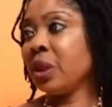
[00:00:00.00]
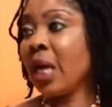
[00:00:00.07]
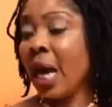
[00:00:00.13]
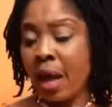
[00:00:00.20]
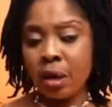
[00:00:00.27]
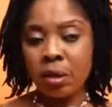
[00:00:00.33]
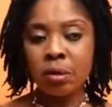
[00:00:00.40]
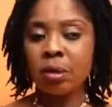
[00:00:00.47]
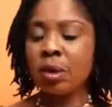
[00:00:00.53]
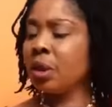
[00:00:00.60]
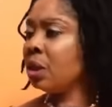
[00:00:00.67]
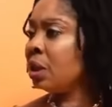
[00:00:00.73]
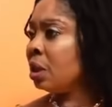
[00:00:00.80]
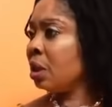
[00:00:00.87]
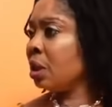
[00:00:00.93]
Yeah.
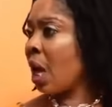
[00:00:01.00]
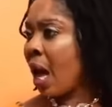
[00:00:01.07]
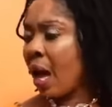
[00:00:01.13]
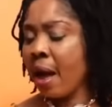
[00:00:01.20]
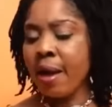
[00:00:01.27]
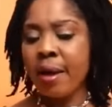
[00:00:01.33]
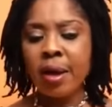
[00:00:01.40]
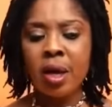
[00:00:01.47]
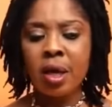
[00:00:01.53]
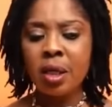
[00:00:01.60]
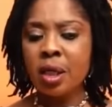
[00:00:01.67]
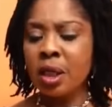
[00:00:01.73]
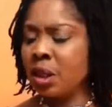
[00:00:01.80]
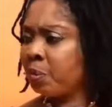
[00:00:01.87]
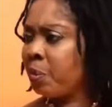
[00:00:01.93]

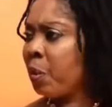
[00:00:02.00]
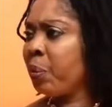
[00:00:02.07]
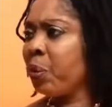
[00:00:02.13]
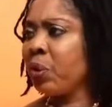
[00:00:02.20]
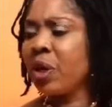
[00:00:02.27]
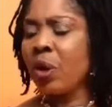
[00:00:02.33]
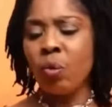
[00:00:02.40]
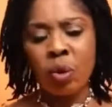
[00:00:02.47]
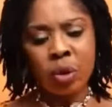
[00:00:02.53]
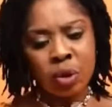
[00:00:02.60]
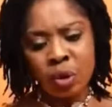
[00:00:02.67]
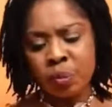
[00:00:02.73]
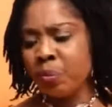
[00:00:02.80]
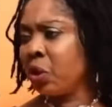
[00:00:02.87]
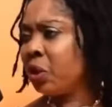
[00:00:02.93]
These people, they
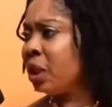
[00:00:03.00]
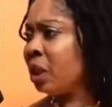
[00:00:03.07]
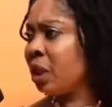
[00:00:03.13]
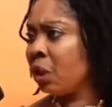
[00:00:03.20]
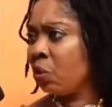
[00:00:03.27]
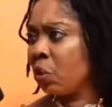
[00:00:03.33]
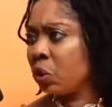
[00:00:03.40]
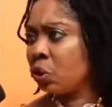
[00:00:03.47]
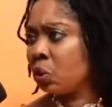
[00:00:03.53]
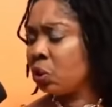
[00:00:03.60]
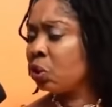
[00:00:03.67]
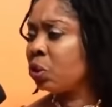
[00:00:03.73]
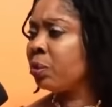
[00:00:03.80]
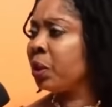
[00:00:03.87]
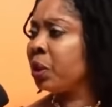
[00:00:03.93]
want money. They want to
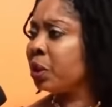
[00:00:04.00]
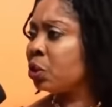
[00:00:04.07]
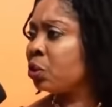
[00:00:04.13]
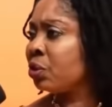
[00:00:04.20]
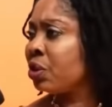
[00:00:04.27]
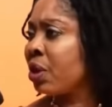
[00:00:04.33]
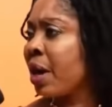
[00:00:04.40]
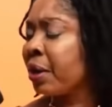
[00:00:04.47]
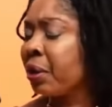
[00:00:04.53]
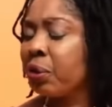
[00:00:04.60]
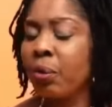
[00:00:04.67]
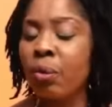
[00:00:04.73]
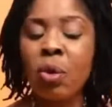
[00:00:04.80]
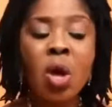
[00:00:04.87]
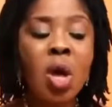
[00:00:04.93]
use money to drag
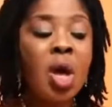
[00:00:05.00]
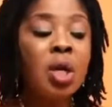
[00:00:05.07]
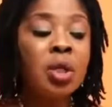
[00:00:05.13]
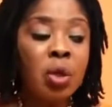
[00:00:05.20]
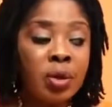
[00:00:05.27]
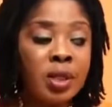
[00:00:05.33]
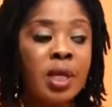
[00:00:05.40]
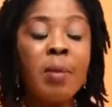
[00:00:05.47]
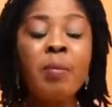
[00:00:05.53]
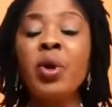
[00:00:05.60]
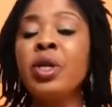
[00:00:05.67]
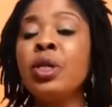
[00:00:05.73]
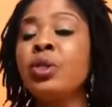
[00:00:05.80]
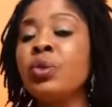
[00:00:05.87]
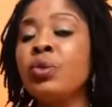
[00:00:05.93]
you. So he sent
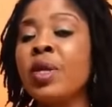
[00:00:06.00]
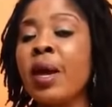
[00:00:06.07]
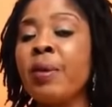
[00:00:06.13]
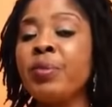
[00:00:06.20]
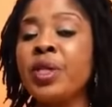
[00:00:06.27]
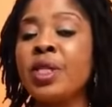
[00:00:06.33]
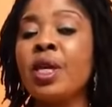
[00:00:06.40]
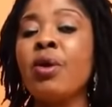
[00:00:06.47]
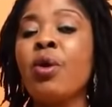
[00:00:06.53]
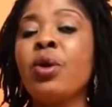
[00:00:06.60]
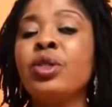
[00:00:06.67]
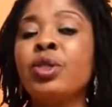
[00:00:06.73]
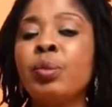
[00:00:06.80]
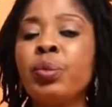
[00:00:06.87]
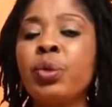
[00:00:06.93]
money to them. He said he
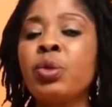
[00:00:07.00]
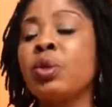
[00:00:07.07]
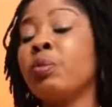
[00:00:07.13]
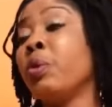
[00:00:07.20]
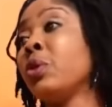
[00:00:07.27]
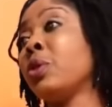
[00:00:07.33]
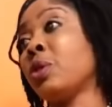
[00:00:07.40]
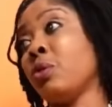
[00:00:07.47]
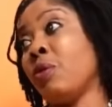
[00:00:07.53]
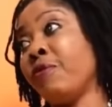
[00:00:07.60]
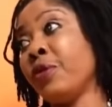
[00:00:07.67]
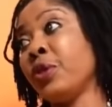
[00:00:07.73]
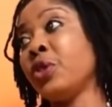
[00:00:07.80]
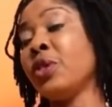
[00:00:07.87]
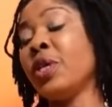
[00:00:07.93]
contributes, but
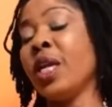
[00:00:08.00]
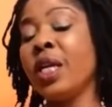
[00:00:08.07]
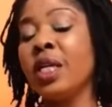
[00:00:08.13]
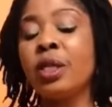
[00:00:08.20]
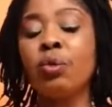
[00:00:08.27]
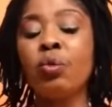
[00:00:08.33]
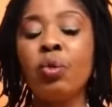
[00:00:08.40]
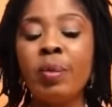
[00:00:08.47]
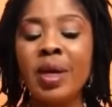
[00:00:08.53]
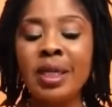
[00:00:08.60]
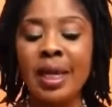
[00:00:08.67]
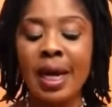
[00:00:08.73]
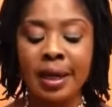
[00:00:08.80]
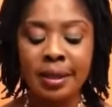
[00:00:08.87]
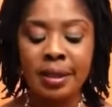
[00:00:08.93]
unfortunately, the woman
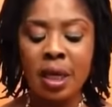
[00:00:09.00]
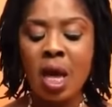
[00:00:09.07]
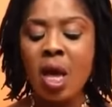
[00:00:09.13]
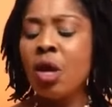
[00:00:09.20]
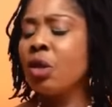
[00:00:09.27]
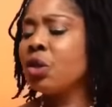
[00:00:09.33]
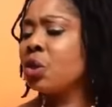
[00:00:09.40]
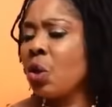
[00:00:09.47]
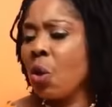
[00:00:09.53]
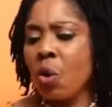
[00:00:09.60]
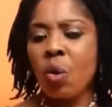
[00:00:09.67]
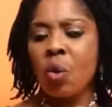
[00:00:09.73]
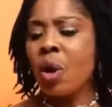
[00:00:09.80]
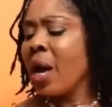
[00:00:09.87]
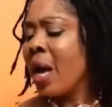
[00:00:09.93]
died.
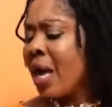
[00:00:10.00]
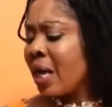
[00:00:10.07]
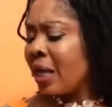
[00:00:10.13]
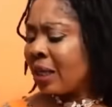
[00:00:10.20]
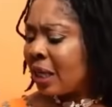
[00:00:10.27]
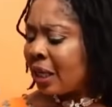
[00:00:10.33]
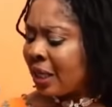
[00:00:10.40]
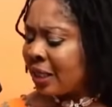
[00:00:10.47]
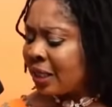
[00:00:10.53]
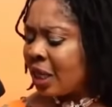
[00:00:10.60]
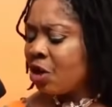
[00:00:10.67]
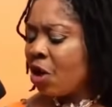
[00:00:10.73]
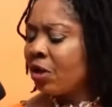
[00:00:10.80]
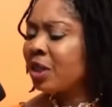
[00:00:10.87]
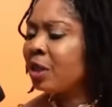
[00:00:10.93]
So is
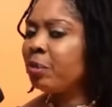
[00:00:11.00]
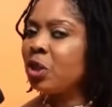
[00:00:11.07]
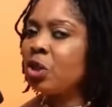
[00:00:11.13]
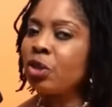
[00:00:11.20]
it not T.B.